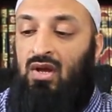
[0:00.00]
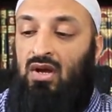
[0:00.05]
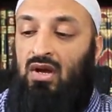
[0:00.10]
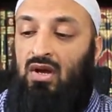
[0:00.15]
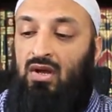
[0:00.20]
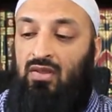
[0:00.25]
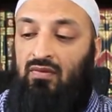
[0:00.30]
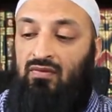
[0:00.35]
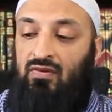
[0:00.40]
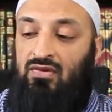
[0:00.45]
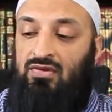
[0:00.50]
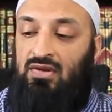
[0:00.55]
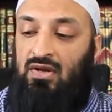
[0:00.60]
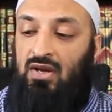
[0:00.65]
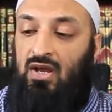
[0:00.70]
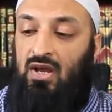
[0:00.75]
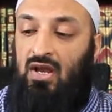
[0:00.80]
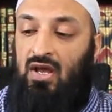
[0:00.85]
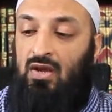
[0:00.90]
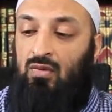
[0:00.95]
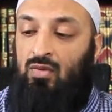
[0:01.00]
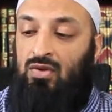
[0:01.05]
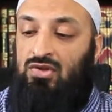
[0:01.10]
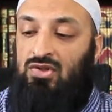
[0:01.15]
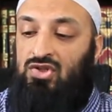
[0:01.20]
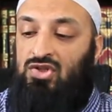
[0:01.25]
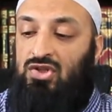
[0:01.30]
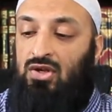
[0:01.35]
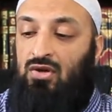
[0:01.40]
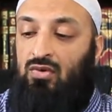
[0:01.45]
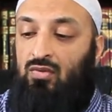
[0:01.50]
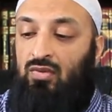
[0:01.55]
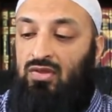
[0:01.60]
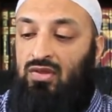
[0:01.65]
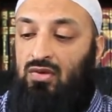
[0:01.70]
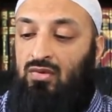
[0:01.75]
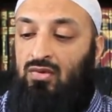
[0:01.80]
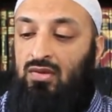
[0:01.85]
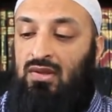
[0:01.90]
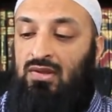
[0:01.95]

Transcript: The first one I want to share with you,